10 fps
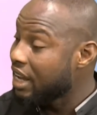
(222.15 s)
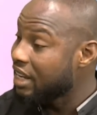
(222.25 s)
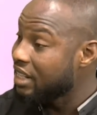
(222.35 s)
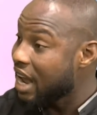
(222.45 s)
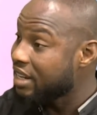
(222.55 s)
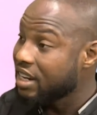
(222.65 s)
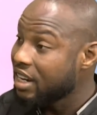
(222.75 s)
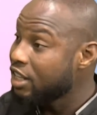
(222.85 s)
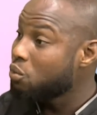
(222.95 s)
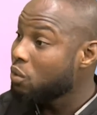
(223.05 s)
in their
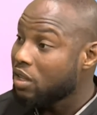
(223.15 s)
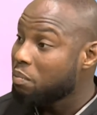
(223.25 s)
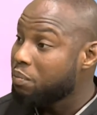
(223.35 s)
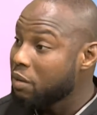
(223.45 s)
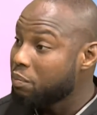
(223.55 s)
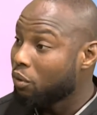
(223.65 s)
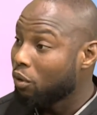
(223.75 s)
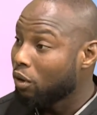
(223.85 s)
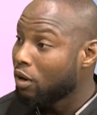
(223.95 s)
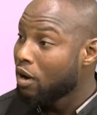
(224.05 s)
dealings with the
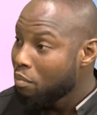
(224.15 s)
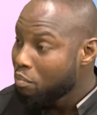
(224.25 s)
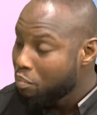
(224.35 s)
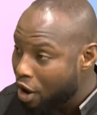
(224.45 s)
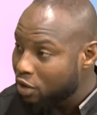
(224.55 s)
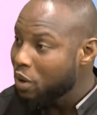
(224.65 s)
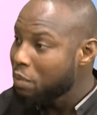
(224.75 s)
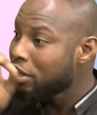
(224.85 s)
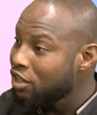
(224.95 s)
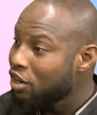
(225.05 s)
people. But we
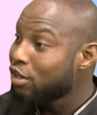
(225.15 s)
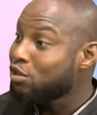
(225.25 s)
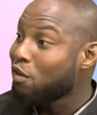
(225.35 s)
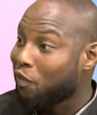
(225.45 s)
mustn't also